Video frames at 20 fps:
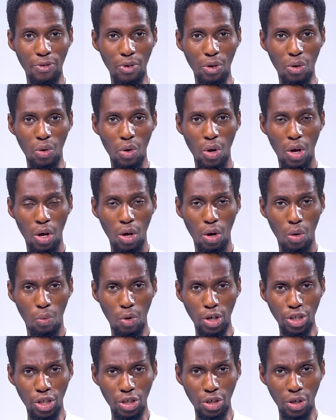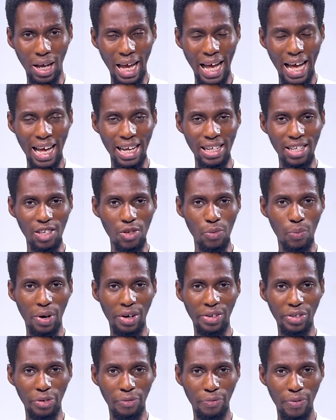You're washing your hands,
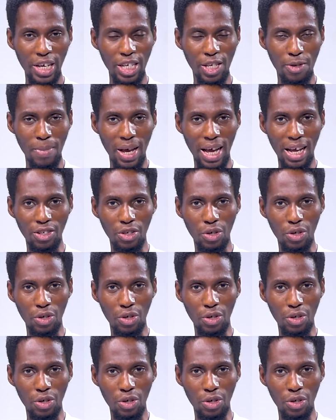wearing your face mask,